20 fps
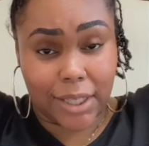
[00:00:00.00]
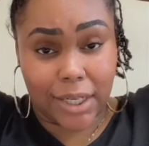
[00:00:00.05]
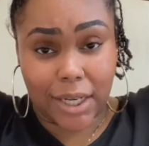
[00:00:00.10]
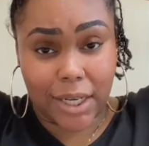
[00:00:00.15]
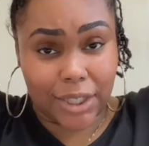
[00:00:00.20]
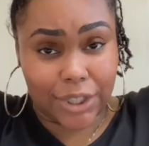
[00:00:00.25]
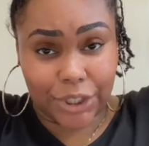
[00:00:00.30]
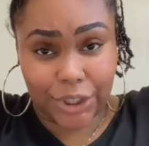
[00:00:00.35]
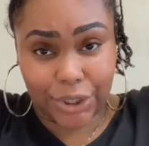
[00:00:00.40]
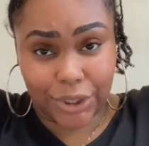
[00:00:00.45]

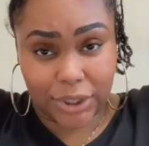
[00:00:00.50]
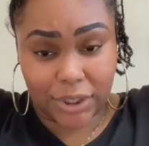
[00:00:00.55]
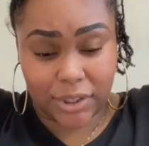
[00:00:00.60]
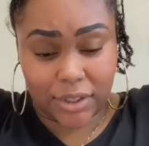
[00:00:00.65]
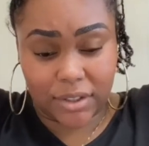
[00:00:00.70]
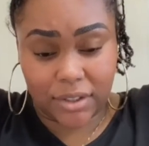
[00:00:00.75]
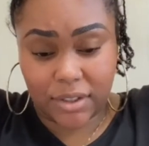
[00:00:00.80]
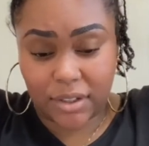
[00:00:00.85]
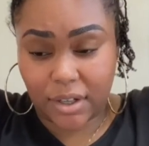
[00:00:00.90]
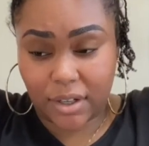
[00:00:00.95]

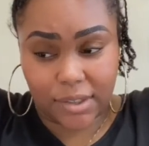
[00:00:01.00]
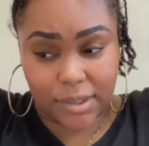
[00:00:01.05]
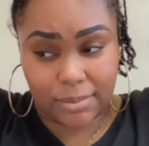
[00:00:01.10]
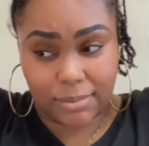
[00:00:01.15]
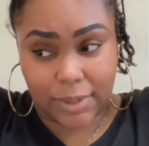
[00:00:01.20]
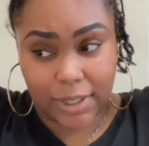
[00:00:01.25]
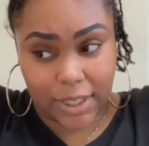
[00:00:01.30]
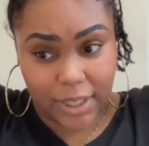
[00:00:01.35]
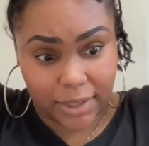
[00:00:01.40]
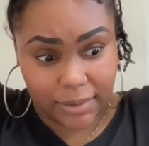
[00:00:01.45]
strings, girl.
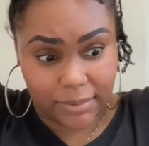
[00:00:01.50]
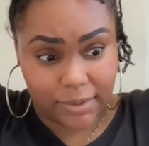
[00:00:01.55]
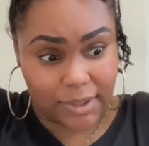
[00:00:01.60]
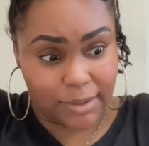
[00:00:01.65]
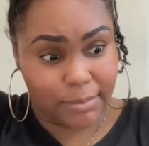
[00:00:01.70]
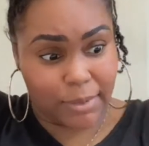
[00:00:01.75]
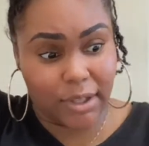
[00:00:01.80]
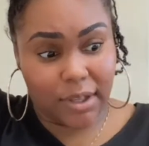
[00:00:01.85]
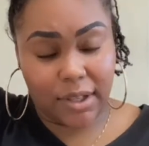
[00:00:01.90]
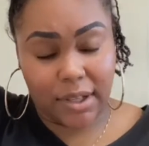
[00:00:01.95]
Sometimes it'd be
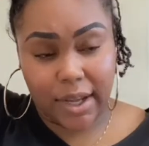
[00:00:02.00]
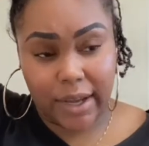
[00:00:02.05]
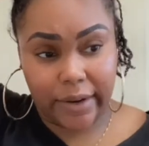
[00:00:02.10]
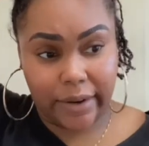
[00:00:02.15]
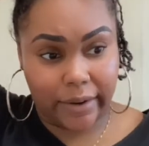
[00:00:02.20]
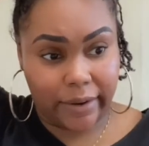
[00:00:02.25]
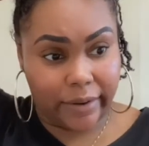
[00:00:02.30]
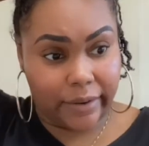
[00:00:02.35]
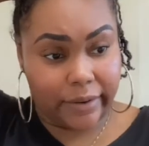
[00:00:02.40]
a lot of hair.